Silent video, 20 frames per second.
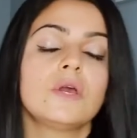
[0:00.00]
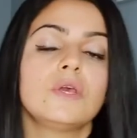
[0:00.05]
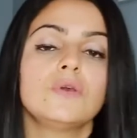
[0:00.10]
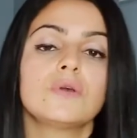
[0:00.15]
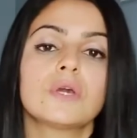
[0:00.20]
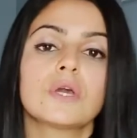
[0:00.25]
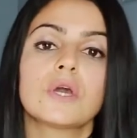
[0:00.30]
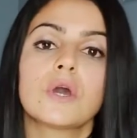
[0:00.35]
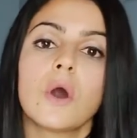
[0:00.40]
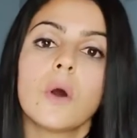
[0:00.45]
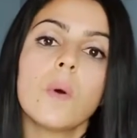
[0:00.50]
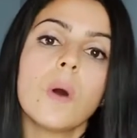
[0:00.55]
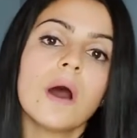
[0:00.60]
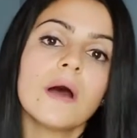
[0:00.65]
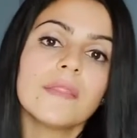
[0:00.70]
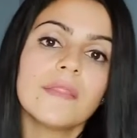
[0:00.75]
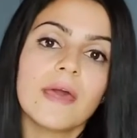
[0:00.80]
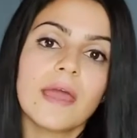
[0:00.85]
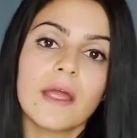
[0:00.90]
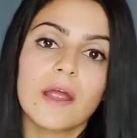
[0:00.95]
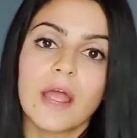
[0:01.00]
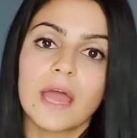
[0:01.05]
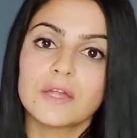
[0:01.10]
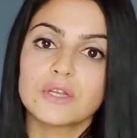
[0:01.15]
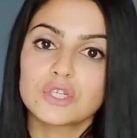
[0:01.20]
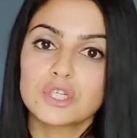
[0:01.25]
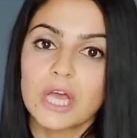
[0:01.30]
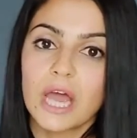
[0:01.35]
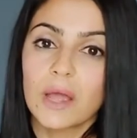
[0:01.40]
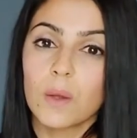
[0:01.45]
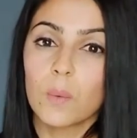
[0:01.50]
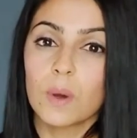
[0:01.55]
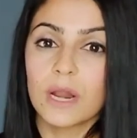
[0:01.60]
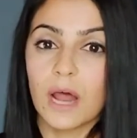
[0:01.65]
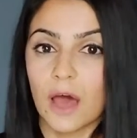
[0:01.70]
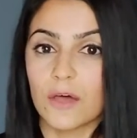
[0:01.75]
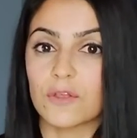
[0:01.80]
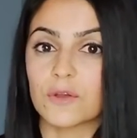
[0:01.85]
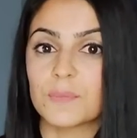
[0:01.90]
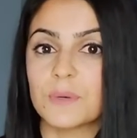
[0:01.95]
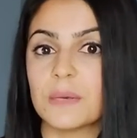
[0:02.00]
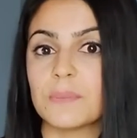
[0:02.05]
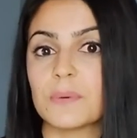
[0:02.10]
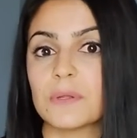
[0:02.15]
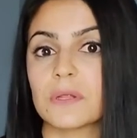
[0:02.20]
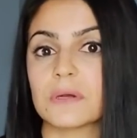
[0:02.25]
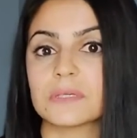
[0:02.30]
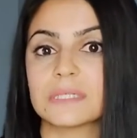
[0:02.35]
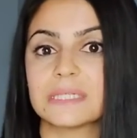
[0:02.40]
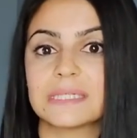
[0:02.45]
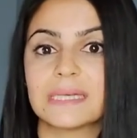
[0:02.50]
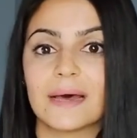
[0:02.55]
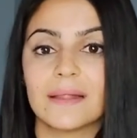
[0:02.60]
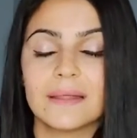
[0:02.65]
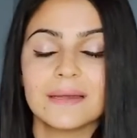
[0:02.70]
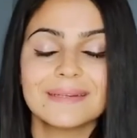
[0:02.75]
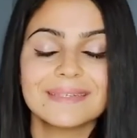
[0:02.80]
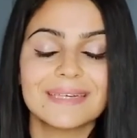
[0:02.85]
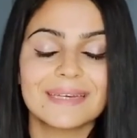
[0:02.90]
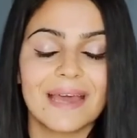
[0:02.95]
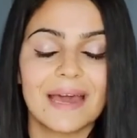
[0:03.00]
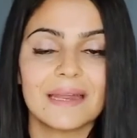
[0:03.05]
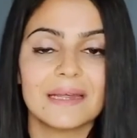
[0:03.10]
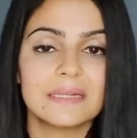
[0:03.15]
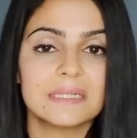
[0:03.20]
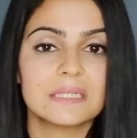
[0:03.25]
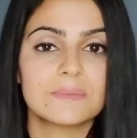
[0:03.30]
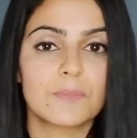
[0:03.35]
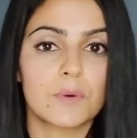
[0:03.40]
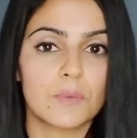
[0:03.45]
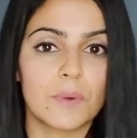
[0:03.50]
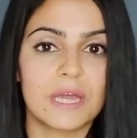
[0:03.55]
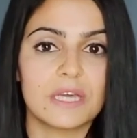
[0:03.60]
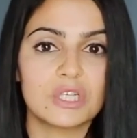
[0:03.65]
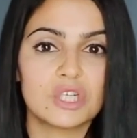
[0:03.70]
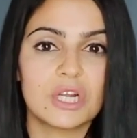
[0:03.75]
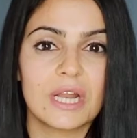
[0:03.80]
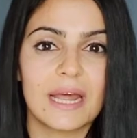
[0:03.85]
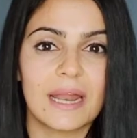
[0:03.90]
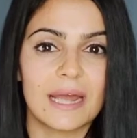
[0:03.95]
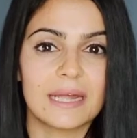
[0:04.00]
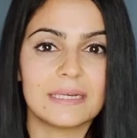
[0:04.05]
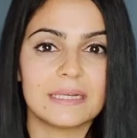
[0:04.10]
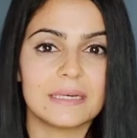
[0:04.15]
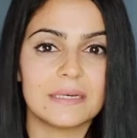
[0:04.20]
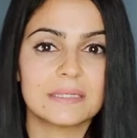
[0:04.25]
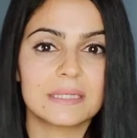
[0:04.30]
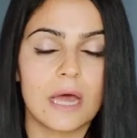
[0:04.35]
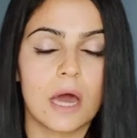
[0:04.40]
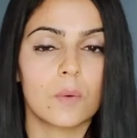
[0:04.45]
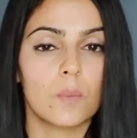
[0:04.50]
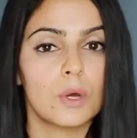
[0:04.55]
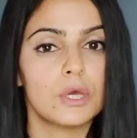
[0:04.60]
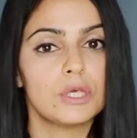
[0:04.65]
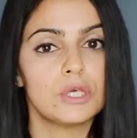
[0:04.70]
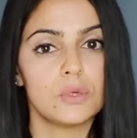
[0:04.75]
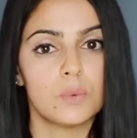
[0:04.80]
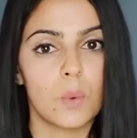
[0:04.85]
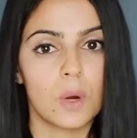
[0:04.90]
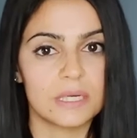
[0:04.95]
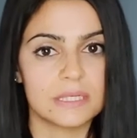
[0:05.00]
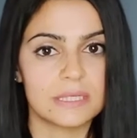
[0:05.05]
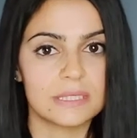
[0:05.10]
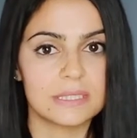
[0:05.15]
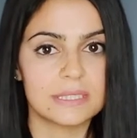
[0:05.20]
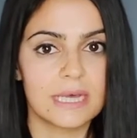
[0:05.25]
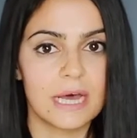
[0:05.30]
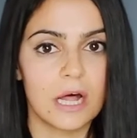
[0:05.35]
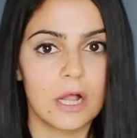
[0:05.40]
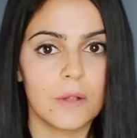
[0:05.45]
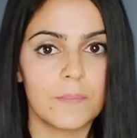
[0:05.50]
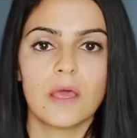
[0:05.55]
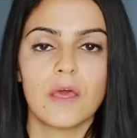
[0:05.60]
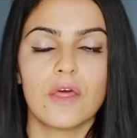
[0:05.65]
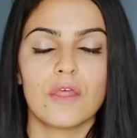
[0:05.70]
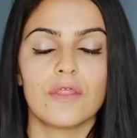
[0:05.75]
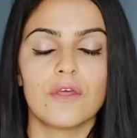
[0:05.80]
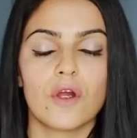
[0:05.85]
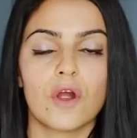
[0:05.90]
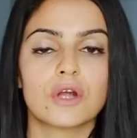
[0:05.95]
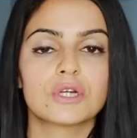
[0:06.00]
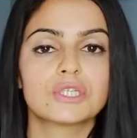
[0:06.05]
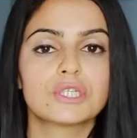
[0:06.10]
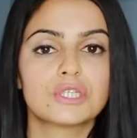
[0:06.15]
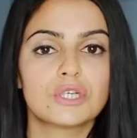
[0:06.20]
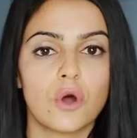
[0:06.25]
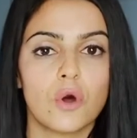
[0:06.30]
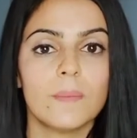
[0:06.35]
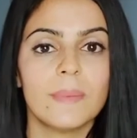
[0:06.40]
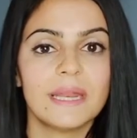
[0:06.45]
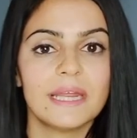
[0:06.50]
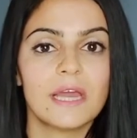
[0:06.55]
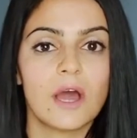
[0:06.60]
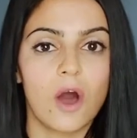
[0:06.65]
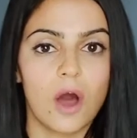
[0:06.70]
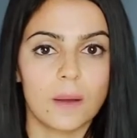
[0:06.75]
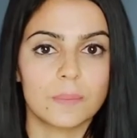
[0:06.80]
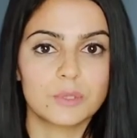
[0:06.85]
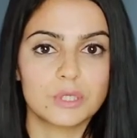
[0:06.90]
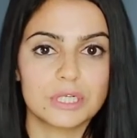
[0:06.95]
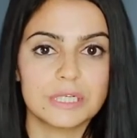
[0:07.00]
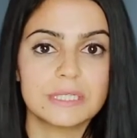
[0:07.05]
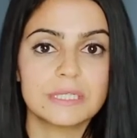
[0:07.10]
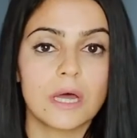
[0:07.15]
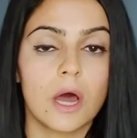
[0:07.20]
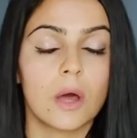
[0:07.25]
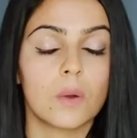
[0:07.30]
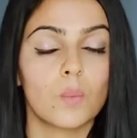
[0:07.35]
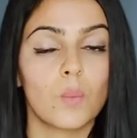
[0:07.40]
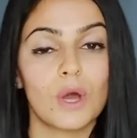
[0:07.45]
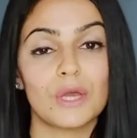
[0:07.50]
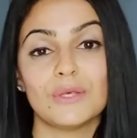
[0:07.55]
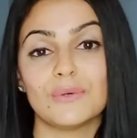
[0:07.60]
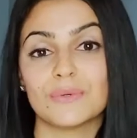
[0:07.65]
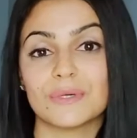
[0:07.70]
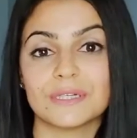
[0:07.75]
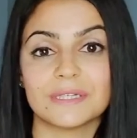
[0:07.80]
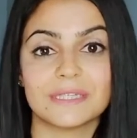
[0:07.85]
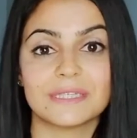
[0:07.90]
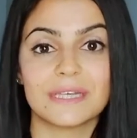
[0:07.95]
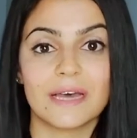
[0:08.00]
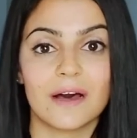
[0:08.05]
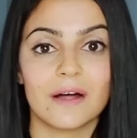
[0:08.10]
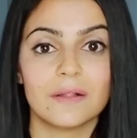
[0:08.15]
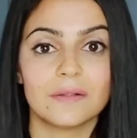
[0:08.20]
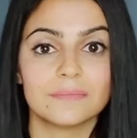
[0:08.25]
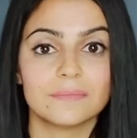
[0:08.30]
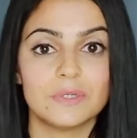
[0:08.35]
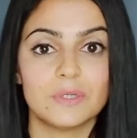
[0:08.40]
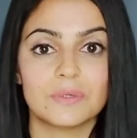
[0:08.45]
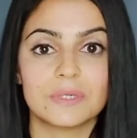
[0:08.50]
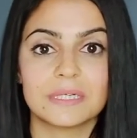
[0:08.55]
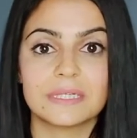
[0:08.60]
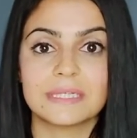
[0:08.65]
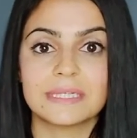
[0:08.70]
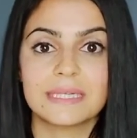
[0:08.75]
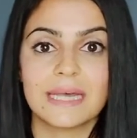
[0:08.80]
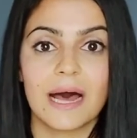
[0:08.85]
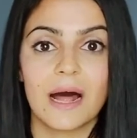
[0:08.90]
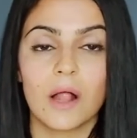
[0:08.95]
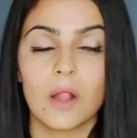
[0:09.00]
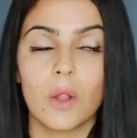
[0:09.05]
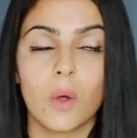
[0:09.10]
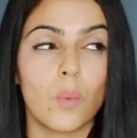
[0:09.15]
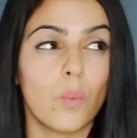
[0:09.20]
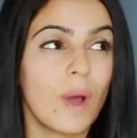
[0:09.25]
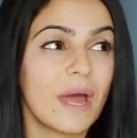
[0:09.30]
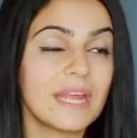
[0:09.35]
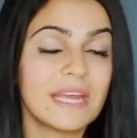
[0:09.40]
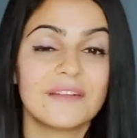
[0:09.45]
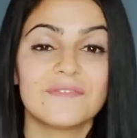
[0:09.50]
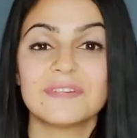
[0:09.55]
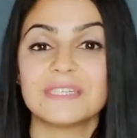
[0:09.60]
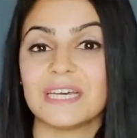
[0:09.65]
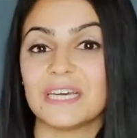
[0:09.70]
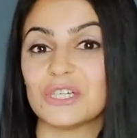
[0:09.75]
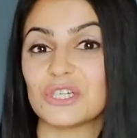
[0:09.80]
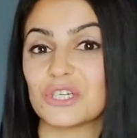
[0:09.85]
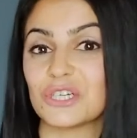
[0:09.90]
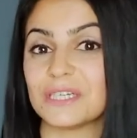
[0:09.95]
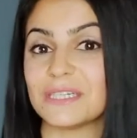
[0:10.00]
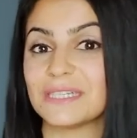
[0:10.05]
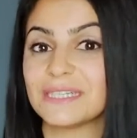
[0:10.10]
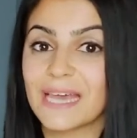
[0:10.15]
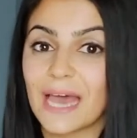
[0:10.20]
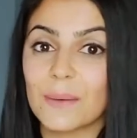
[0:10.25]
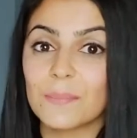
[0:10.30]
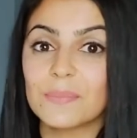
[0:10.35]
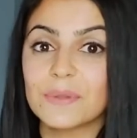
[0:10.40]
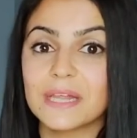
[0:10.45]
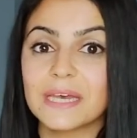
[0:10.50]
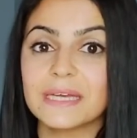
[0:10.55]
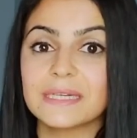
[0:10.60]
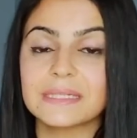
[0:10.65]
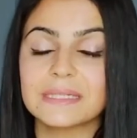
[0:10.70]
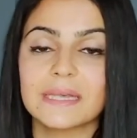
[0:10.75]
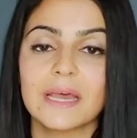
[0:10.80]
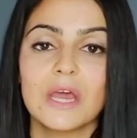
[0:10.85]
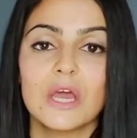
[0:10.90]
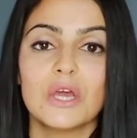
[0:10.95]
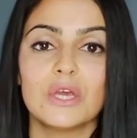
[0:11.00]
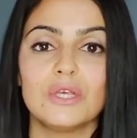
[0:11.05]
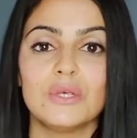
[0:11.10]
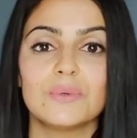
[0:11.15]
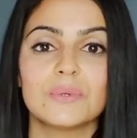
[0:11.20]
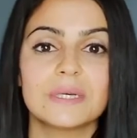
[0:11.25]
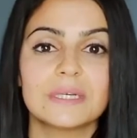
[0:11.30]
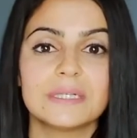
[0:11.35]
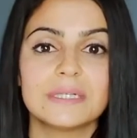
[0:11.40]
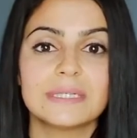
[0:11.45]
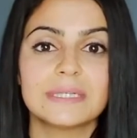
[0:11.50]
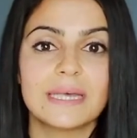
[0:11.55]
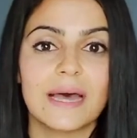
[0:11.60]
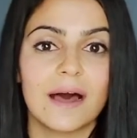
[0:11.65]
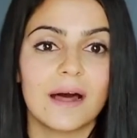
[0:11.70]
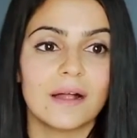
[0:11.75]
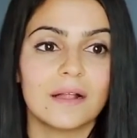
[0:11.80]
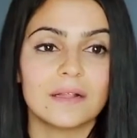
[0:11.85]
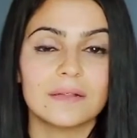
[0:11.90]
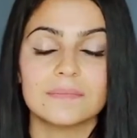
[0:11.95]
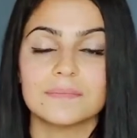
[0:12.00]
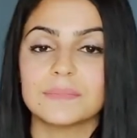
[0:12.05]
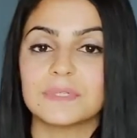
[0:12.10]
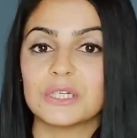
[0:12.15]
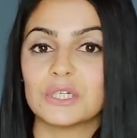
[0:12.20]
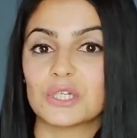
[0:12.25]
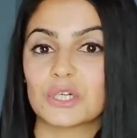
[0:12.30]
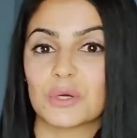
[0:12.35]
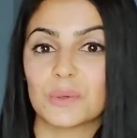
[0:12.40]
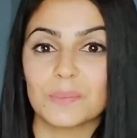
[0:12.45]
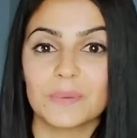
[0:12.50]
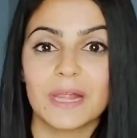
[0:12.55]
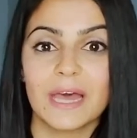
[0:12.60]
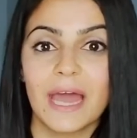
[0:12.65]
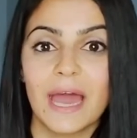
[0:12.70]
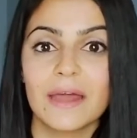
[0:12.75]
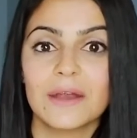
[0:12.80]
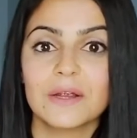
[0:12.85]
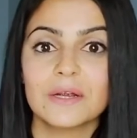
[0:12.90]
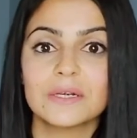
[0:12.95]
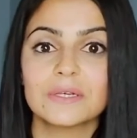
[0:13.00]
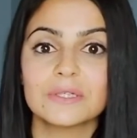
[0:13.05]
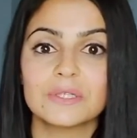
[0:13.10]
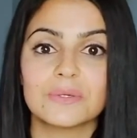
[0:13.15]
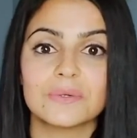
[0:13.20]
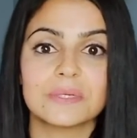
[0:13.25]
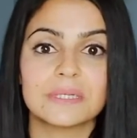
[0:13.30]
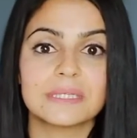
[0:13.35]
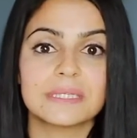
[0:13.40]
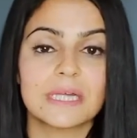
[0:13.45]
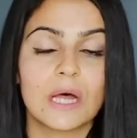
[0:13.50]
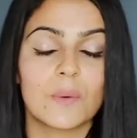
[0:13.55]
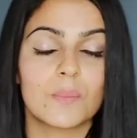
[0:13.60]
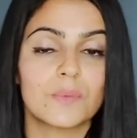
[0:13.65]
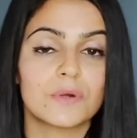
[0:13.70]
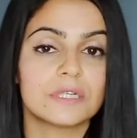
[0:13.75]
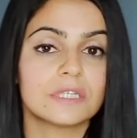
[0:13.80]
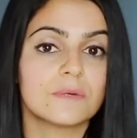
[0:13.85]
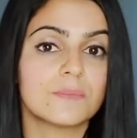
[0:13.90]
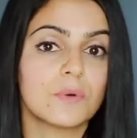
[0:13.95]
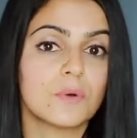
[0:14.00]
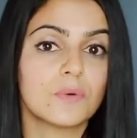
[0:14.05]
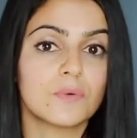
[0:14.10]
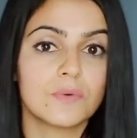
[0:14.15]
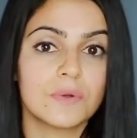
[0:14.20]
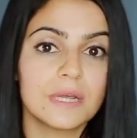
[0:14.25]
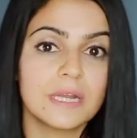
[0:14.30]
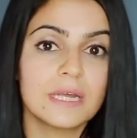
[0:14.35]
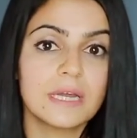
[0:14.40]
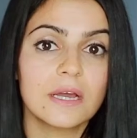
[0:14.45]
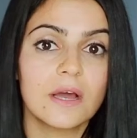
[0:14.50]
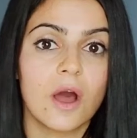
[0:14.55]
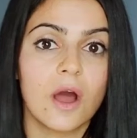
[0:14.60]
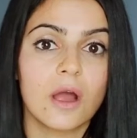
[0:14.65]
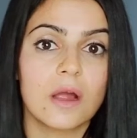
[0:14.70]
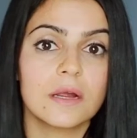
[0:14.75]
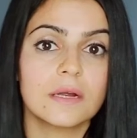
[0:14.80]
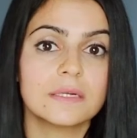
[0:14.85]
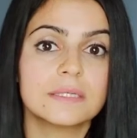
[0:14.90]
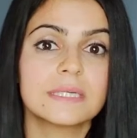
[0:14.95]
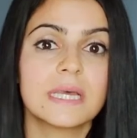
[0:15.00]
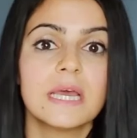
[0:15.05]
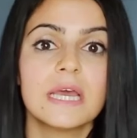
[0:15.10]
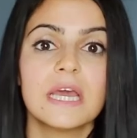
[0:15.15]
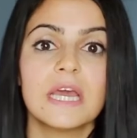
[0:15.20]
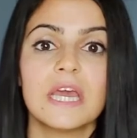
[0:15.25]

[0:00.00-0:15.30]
You can go on there and check what other people are selling to get inspiration and ideas on what you want to sell. There are so many options on what you can sell. You can sell wedding invitation templates, you can sell digital planners, you can sell printable greeting cards.